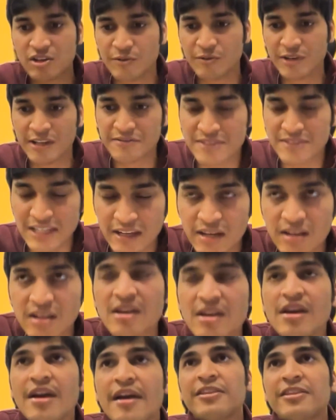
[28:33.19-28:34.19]
You would have
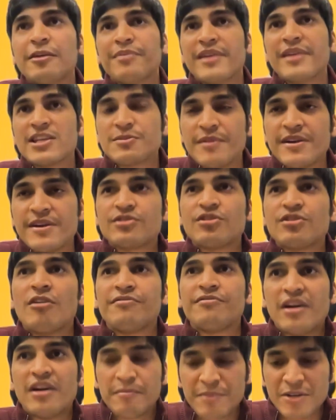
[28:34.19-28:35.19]
seen the placements
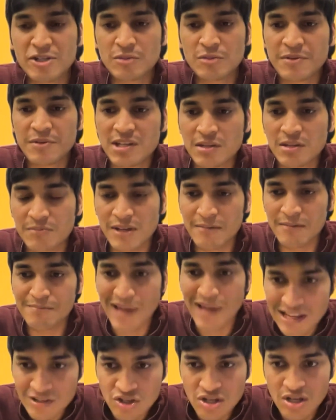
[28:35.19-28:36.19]
of our PGP TBM
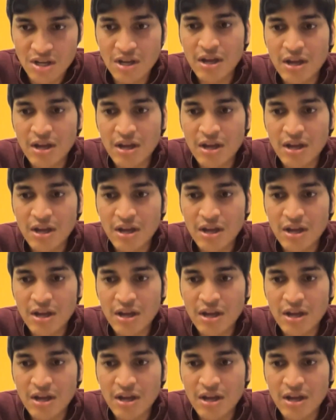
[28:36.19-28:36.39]
batch,